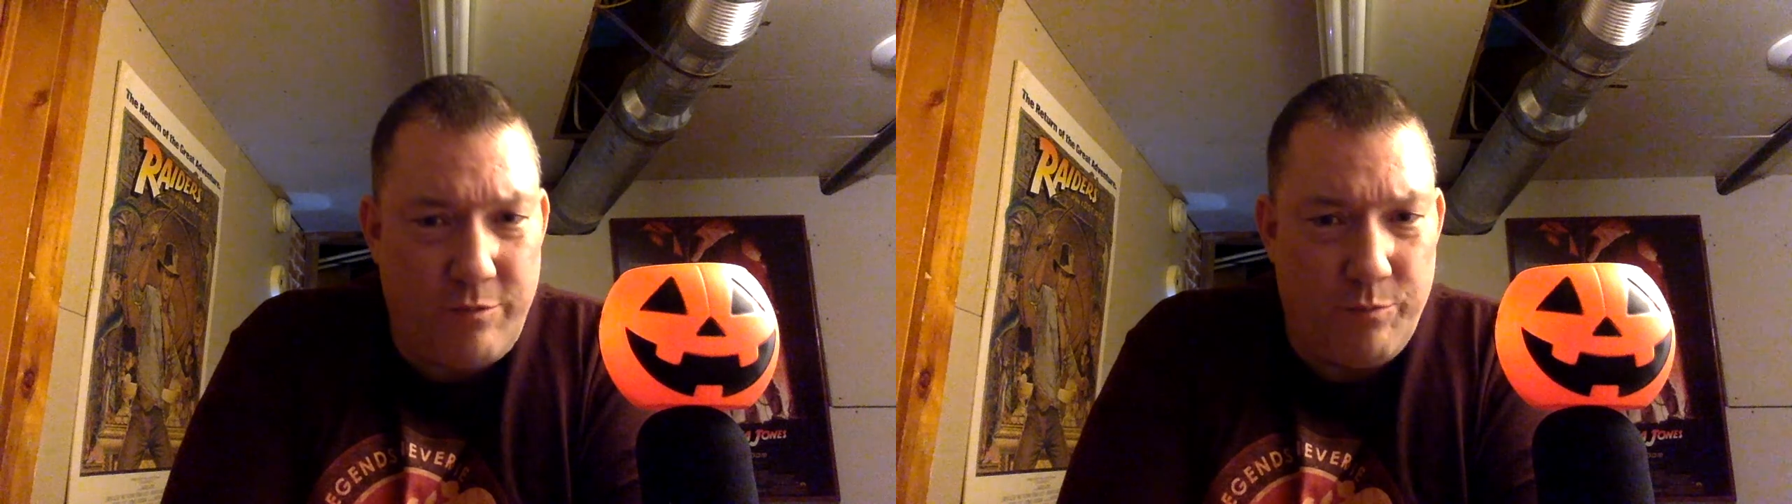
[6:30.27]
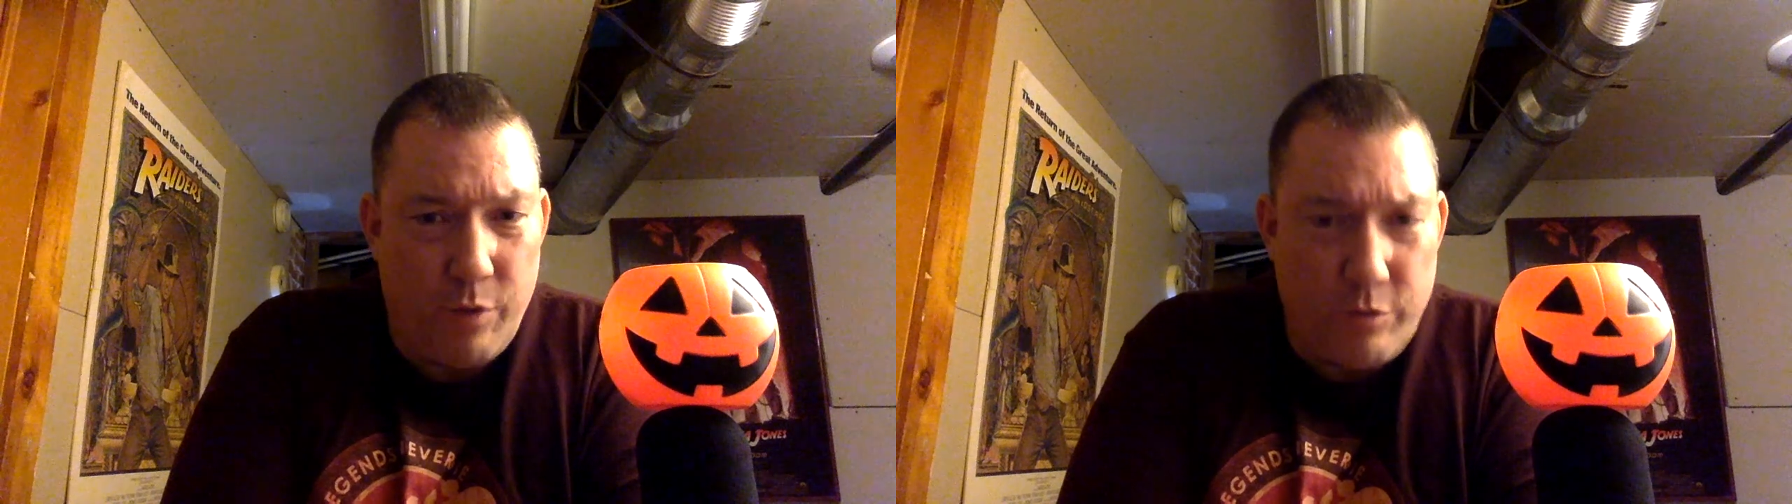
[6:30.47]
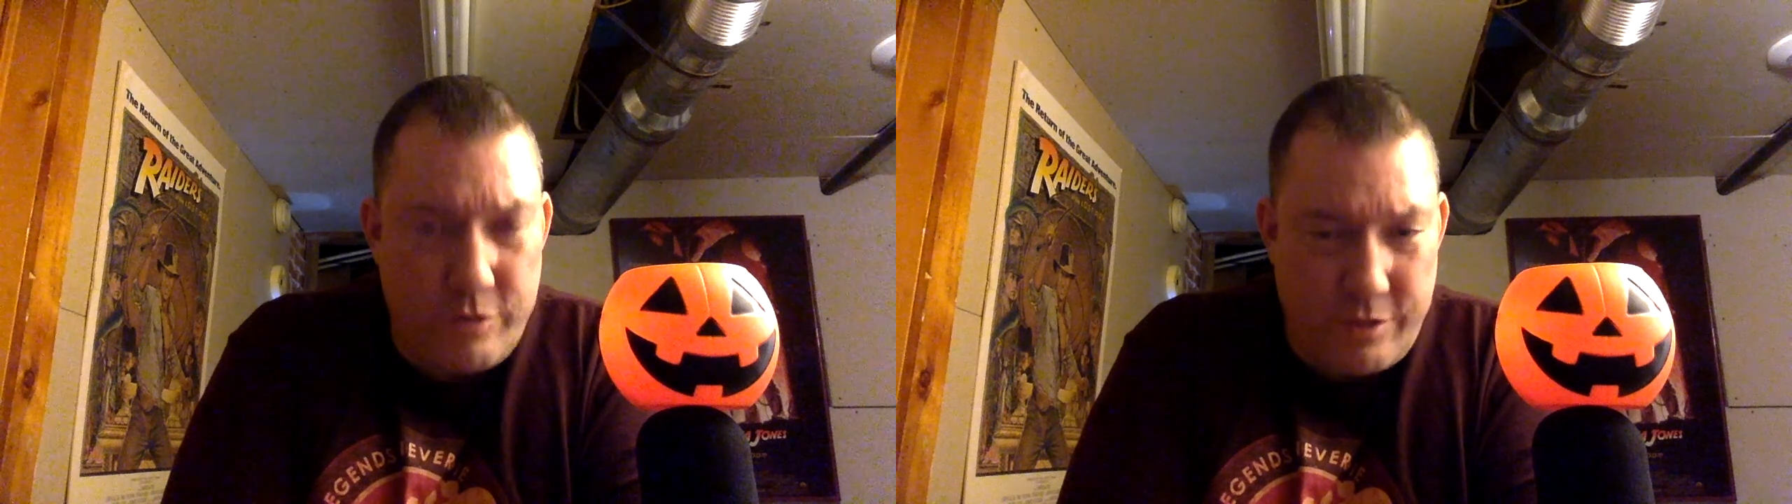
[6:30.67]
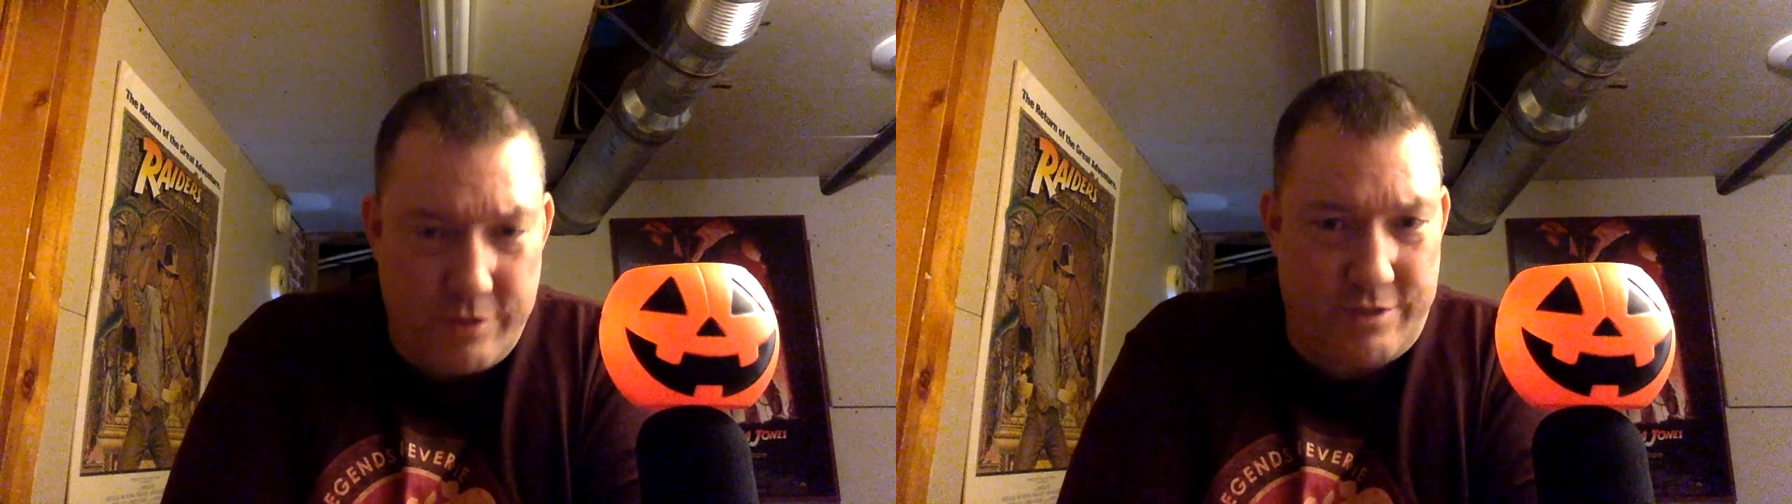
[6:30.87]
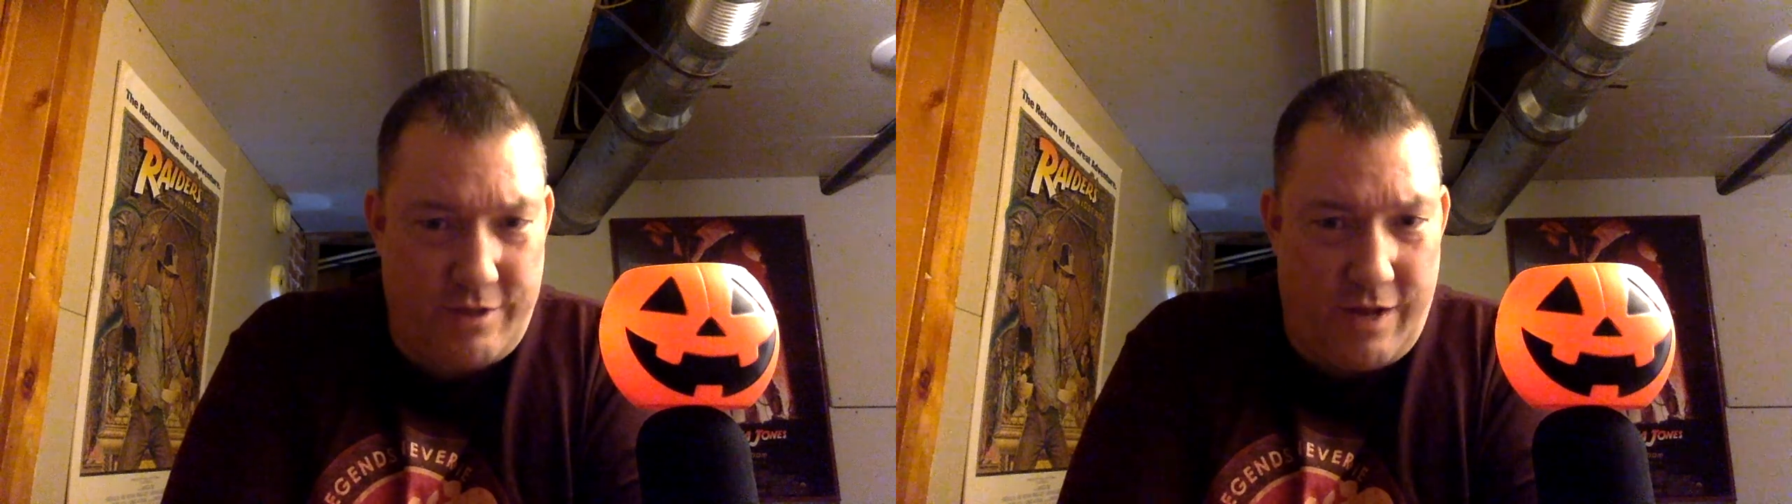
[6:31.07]
Moses
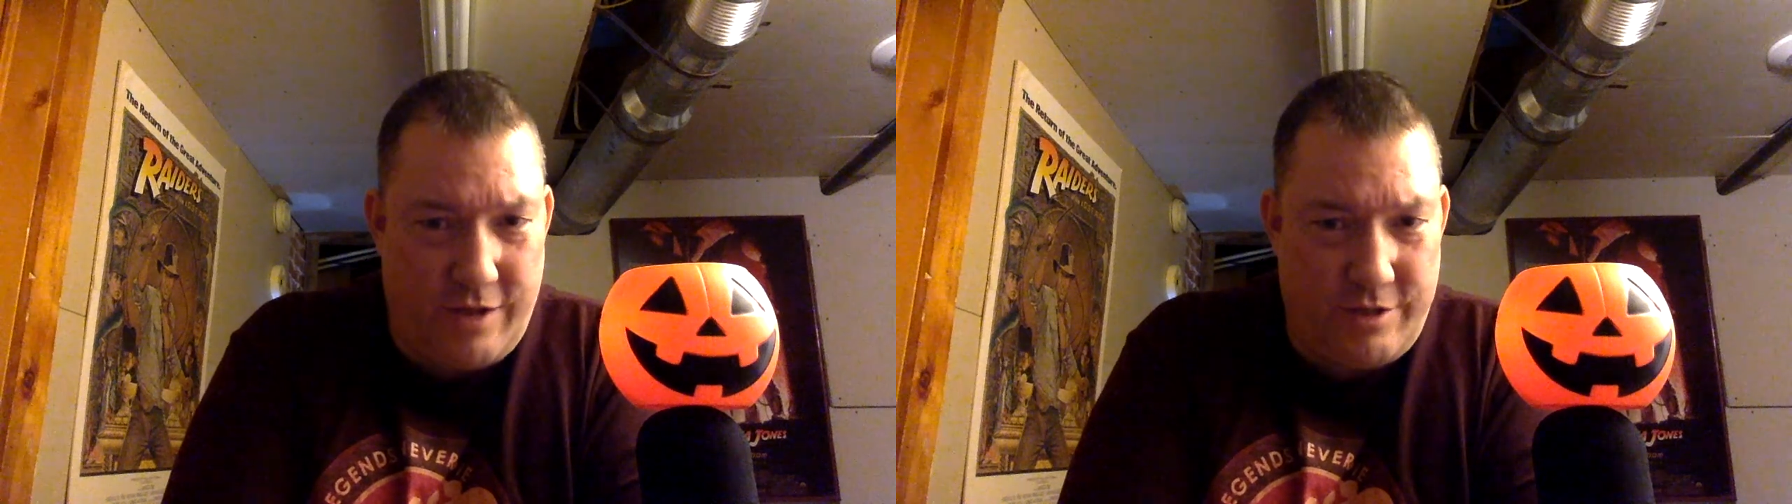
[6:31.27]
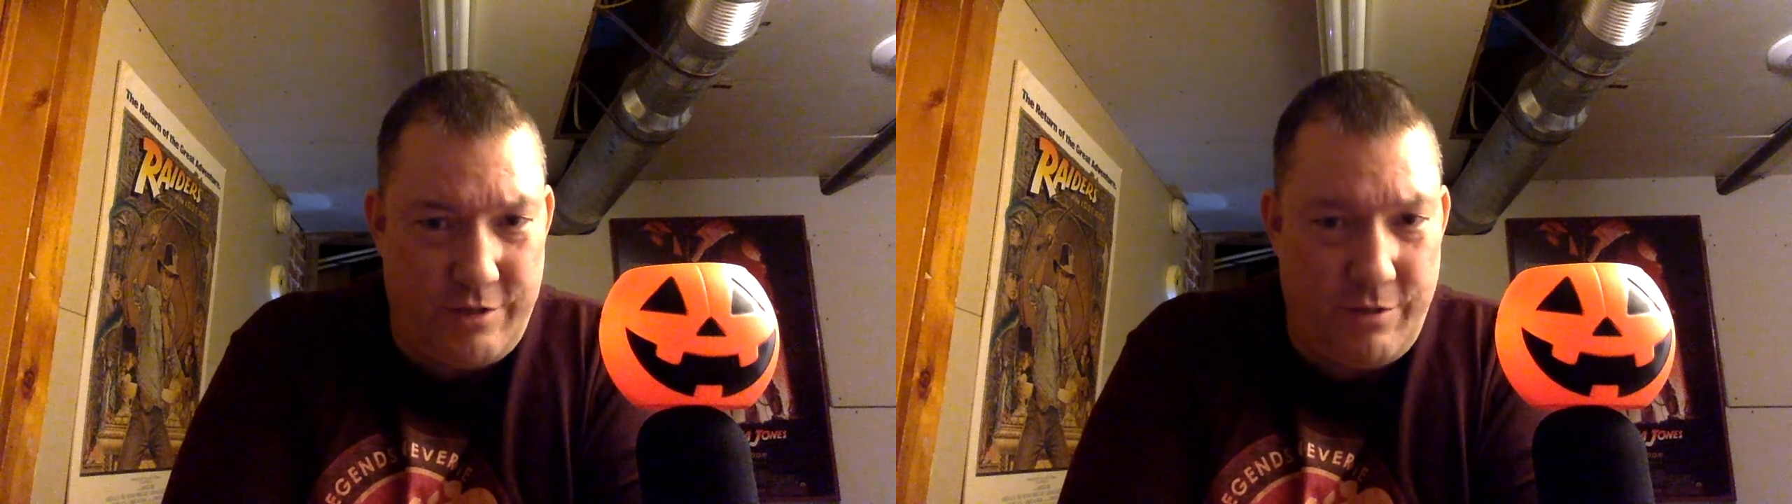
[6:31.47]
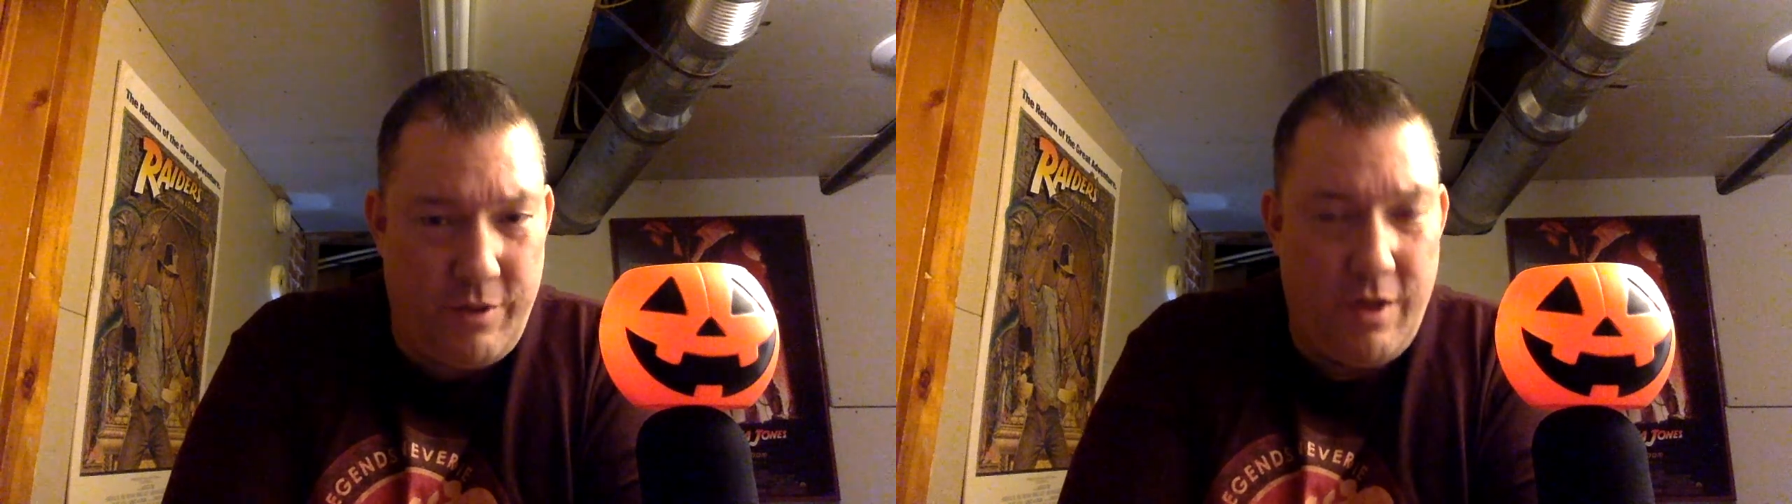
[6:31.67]
statue